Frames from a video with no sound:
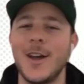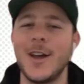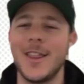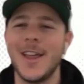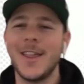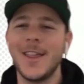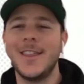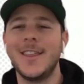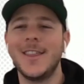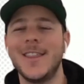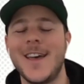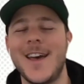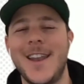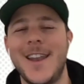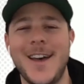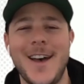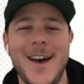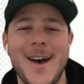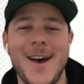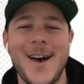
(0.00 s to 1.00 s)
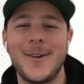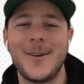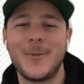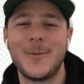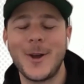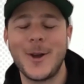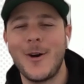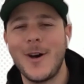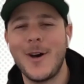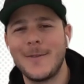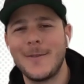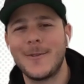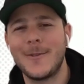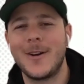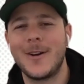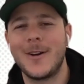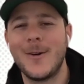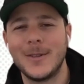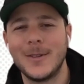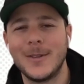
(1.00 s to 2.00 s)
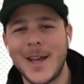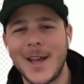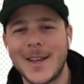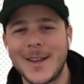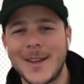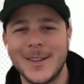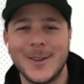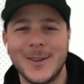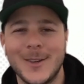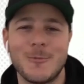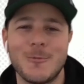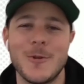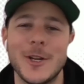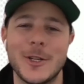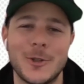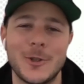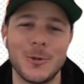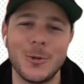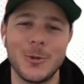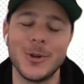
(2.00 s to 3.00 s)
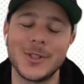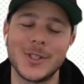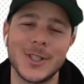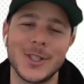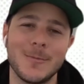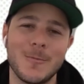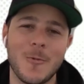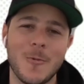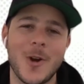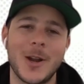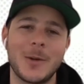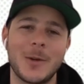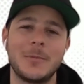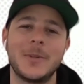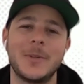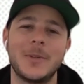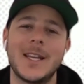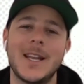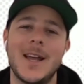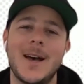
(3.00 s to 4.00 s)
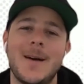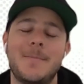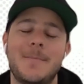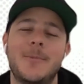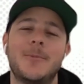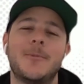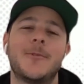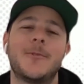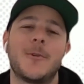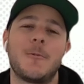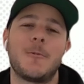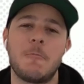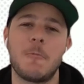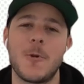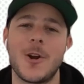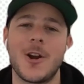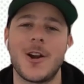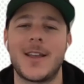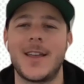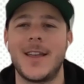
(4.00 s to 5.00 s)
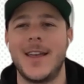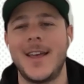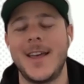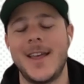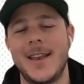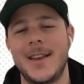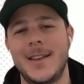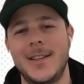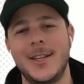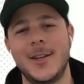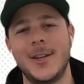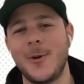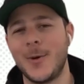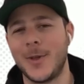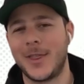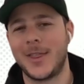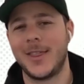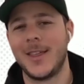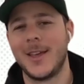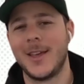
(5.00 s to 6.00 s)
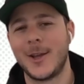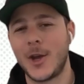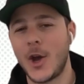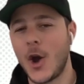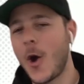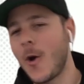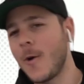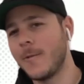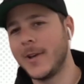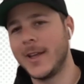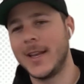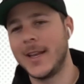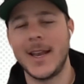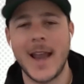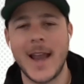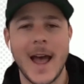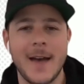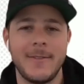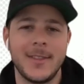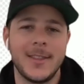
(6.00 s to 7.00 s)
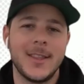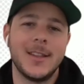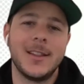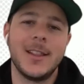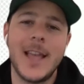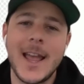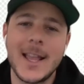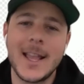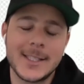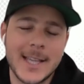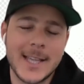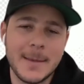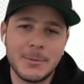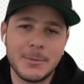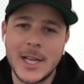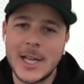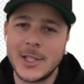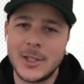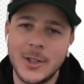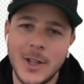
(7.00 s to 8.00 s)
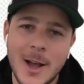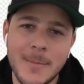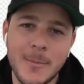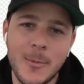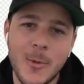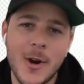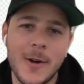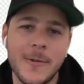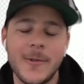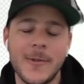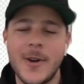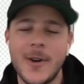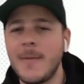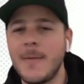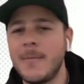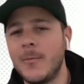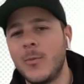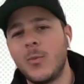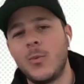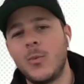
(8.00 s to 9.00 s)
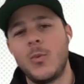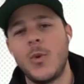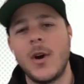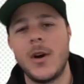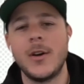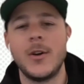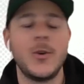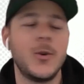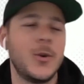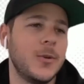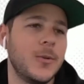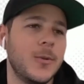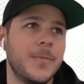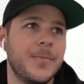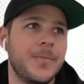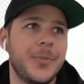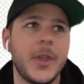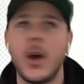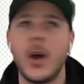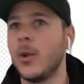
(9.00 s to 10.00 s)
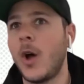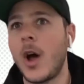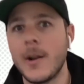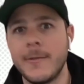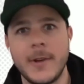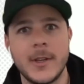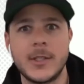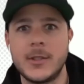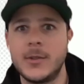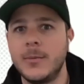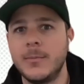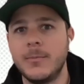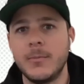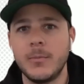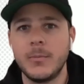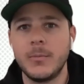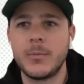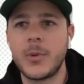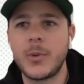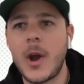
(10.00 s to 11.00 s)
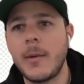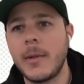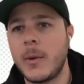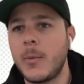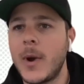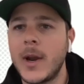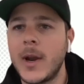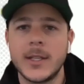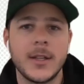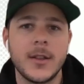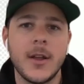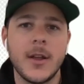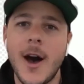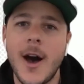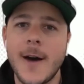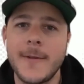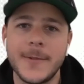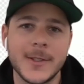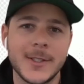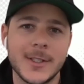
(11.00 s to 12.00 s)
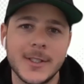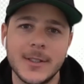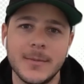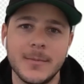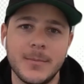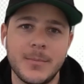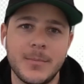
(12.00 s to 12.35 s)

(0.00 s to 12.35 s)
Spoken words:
I think that we all have our own like rituals in the morning when we get up for work. And, you know, with COVID and having the landscape change a lot more from who a lot of us probably went into the office